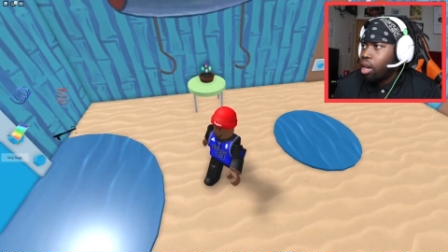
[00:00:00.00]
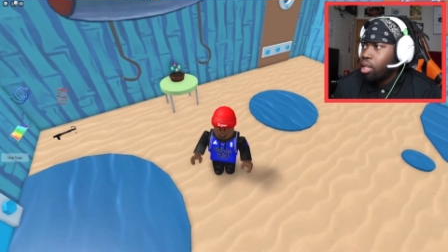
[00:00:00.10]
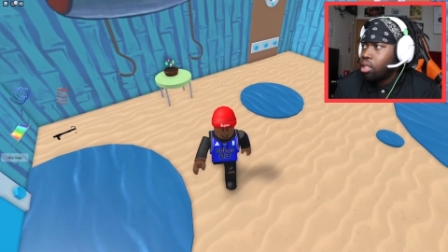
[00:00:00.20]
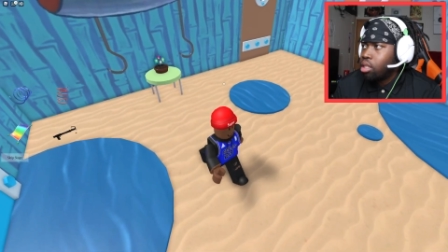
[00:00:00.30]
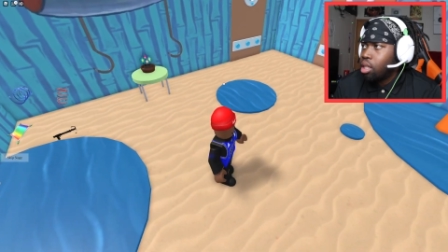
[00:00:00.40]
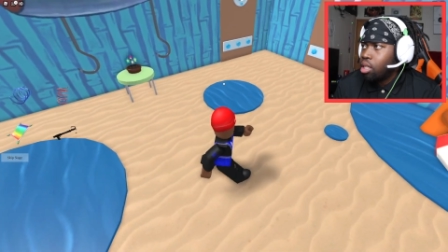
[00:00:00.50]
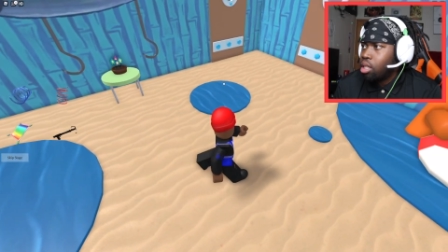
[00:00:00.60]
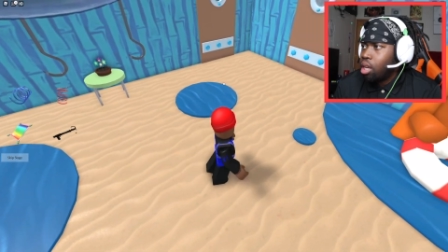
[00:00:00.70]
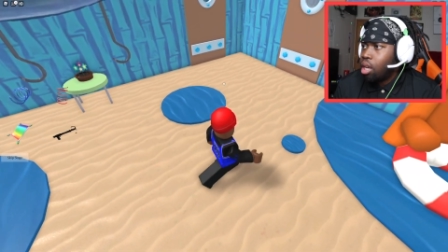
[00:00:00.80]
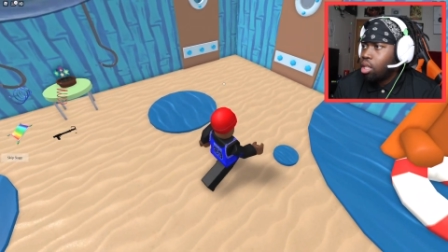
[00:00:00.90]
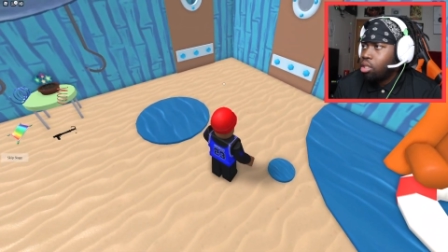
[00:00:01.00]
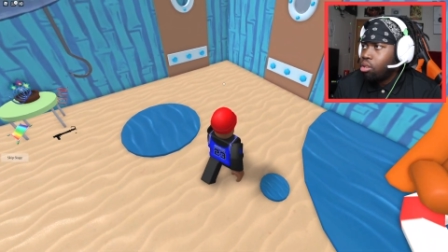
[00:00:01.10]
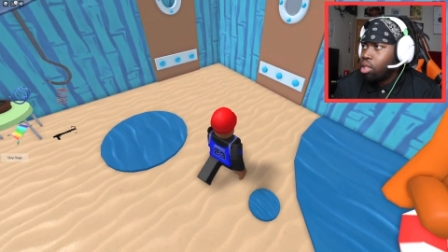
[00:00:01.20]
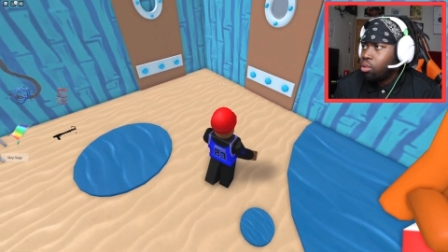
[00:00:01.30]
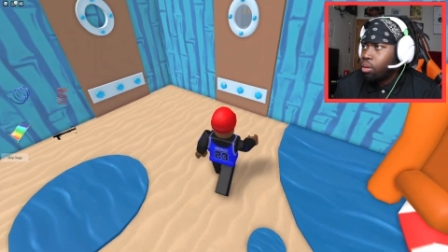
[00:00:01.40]
All right, let's let's uh let's go
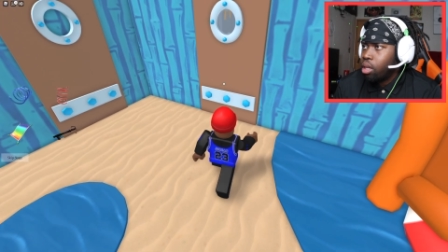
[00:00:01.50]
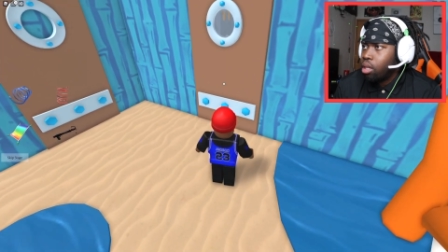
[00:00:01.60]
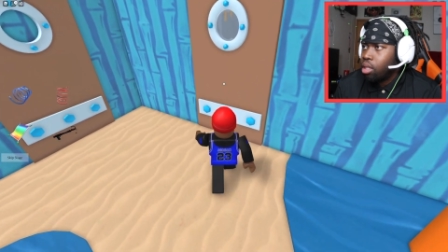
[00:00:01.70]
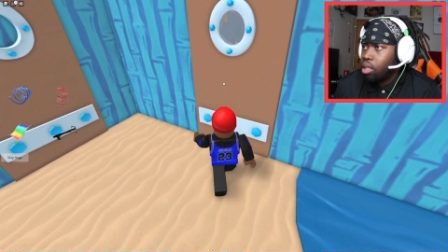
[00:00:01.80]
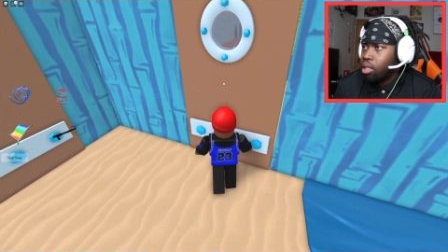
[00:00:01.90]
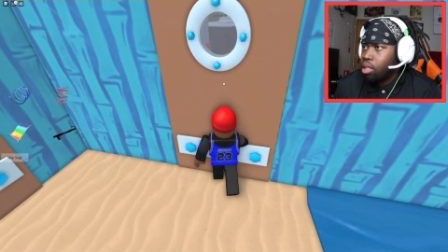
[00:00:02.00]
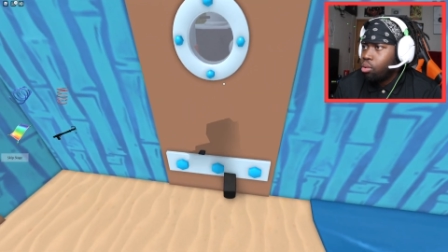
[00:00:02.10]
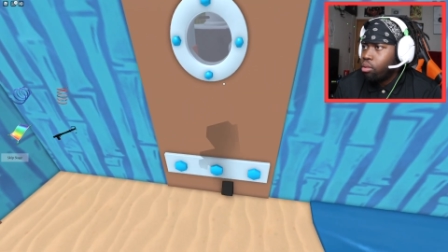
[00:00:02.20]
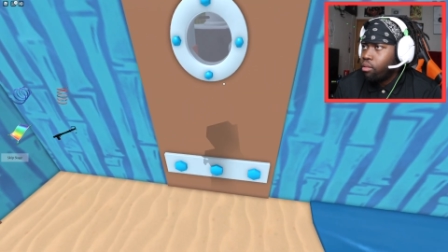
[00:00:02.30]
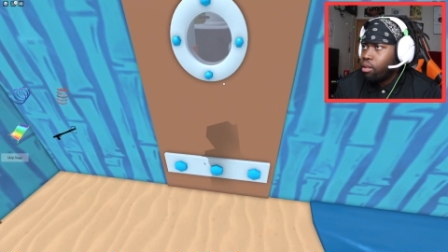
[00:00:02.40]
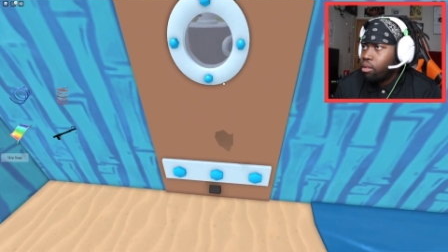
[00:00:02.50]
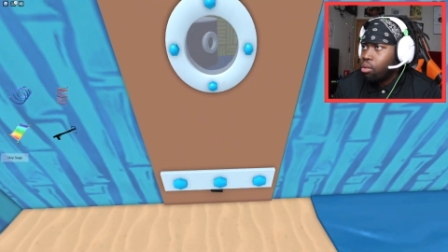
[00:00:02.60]
this way. This door.